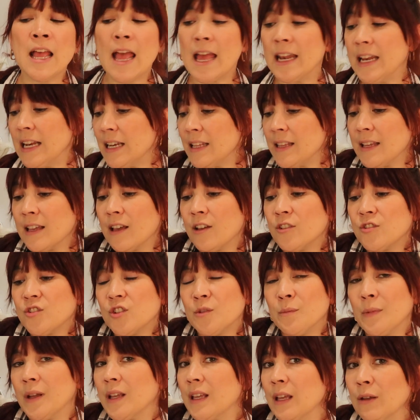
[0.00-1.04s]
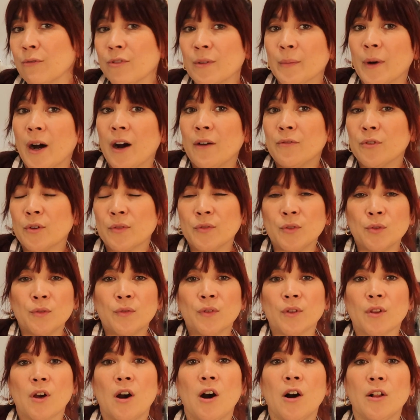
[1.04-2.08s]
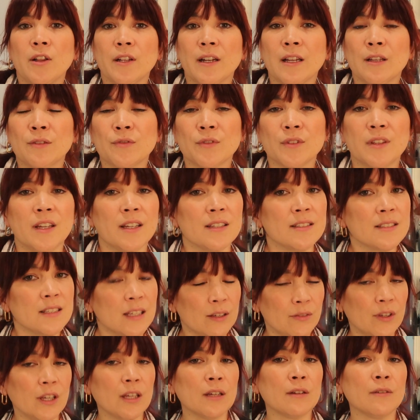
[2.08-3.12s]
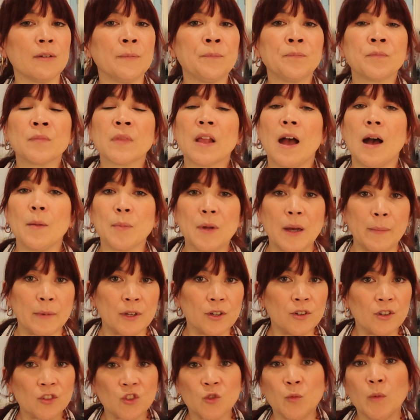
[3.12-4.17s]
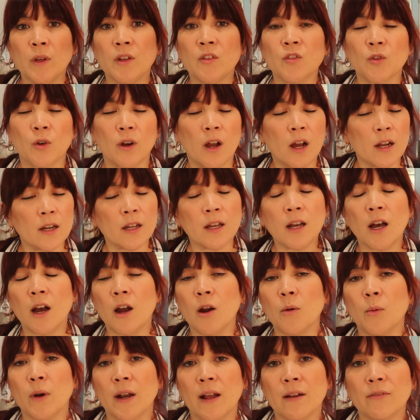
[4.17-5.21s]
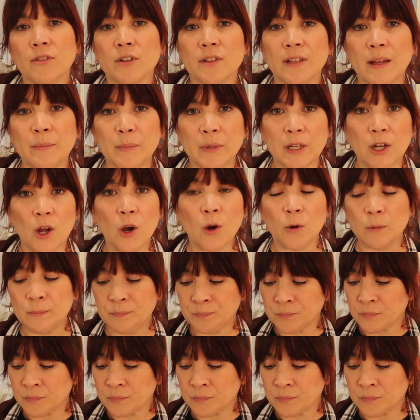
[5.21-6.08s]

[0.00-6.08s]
And anything else you're making from Hot for Food for the holidays, for Thanksgiving and upcoming Christmas or Hanukkah or whatever, let me know.